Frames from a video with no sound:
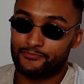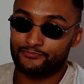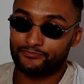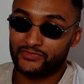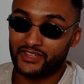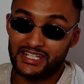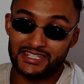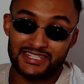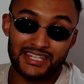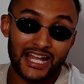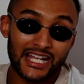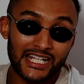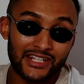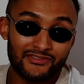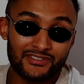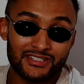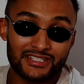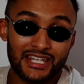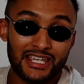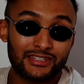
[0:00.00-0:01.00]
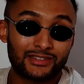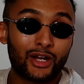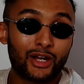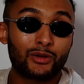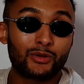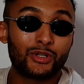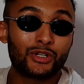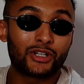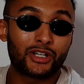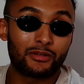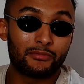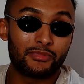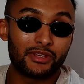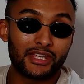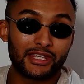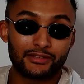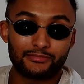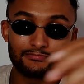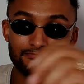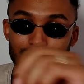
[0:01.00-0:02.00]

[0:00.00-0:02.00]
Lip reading: And his dad even said, don't look at me.